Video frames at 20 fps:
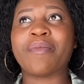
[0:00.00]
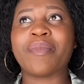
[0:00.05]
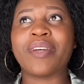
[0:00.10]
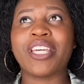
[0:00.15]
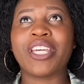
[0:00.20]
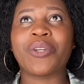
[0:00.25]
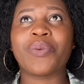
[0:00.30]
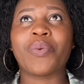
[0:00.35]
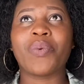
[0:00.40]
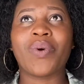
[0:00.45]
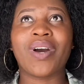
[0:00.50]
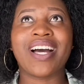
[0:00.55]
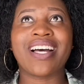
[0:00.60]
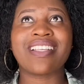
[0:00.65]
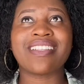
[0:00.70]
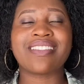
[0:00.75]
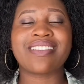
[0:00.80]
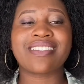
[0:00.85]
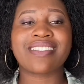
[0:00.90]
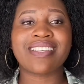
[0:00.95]
it
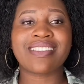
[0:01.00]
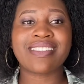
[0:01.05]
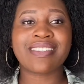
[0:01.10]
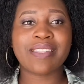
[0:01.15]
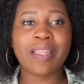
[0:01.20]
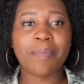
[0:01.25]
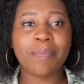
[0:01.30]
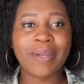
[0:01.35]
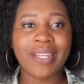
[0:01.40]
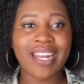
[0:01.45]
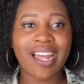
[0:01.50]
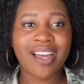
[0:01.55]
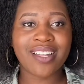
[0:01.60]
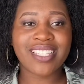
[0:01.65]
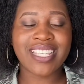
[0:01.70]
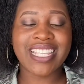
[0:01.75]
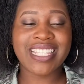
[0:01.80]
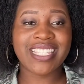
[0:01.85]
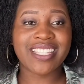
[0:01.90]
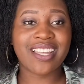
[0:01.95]
was stepping
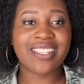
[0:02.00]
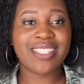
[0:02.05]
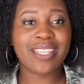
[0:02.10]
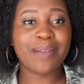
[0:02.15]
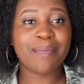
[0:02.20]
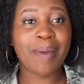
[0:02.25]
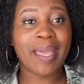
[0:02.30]
out and starting